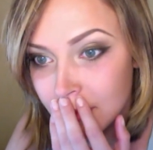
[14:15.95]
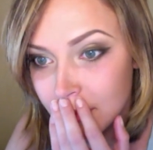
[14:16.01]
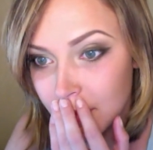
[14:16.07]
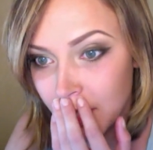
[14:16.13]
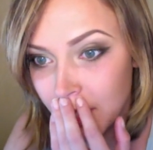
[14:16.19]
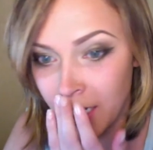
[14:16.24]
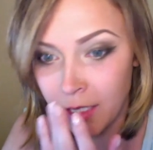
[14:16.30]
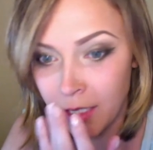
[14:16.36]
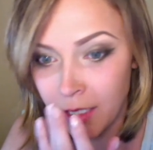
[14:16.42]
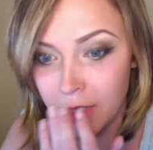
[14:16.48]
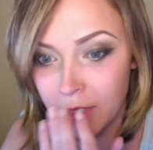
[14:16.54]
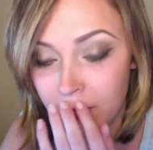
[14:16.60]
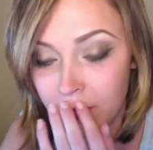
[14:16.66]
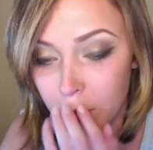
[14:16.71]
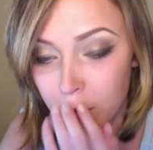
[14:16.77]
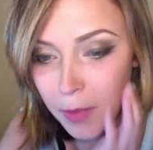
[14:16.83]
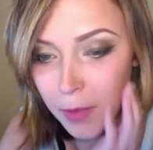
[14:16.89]
And
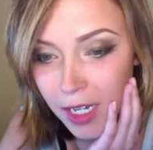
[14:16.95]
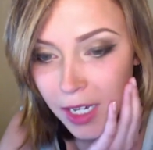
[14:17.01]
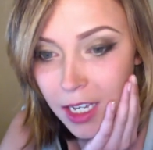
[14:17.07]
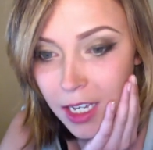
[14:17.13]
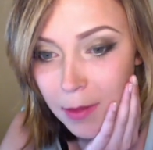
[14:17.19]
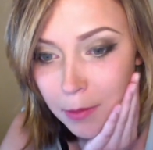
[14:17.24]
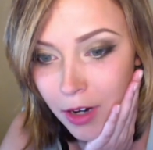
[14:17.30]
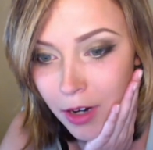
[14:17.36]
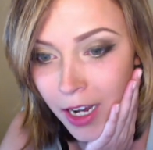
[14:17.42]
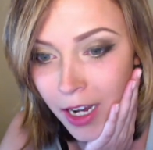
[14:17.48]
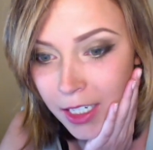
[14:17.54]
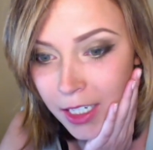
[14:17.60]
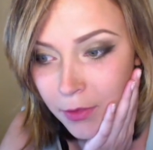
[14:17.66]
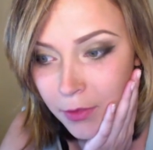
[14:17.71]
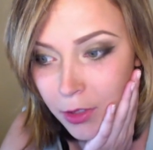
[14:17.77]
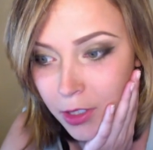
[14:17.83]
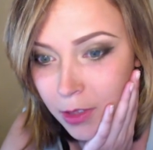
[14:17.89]
Rebecca and Brian, if
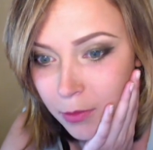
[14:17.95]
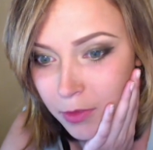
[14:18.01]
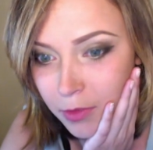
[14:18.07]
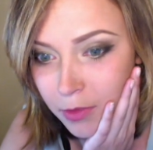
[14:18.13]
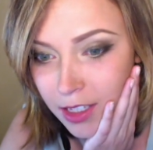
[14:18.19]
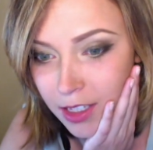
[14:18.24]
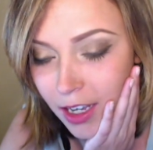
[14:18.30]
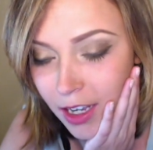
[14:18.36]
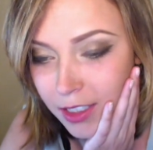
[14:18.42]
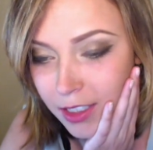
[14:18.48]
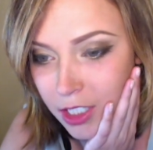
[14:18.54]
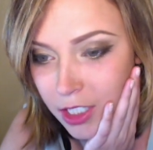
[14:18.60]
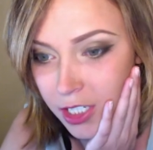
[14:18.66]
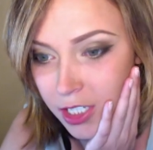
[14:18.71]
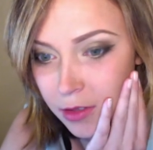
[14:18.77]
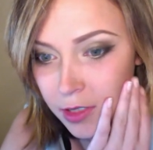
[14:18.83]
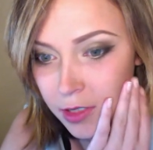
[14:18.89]
you can read that
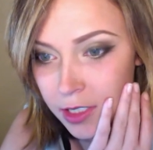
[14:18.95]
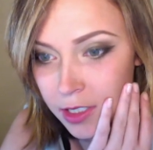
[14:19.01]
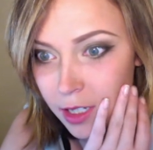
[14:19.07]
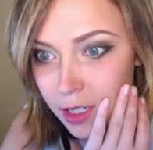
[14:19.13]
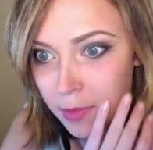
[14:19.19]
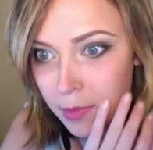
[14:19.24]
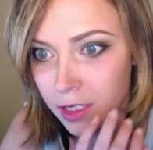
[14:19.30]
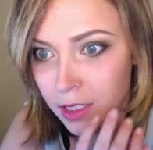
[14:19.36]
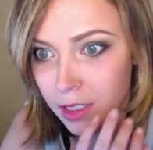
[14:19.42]
too and let me know.